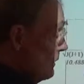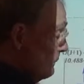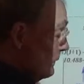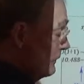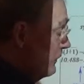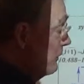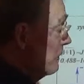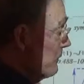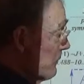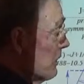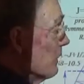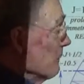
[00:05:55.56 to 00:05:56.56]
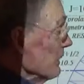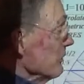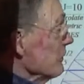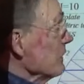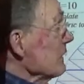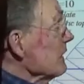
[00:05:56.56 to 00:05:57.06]
But the
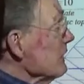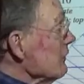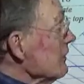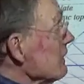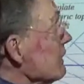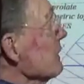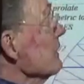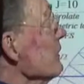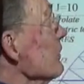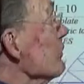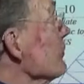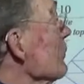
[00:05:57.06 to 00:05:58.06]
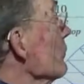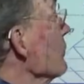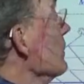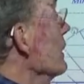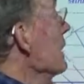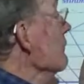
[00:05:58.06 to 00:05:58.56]
basic idea is to
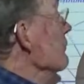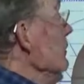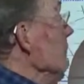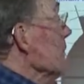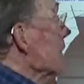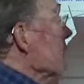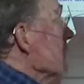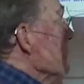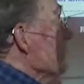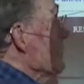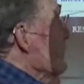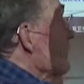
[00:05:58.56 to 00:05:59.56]
have replaced